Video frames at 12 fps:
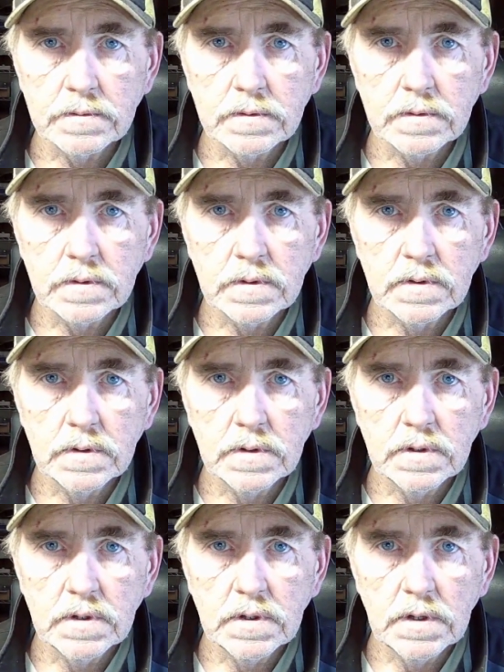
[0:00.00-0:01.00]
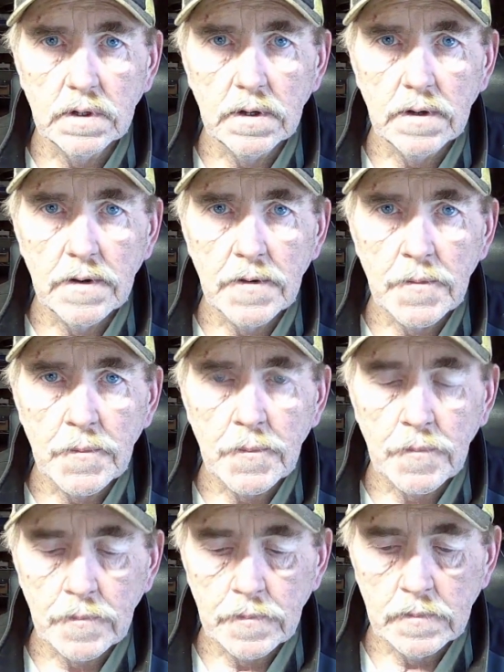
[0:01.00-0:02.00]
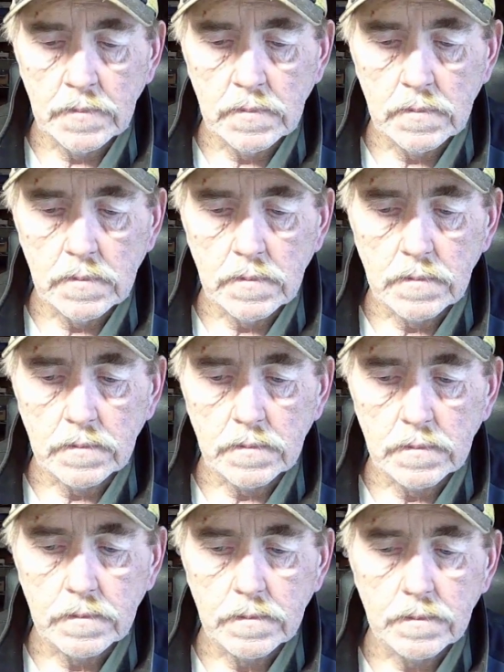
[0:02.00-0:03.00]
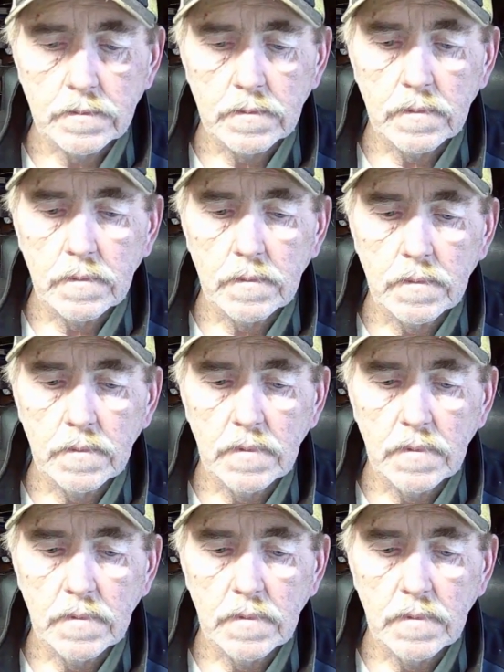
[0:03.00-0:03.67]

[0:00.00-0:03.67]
Nothing is said.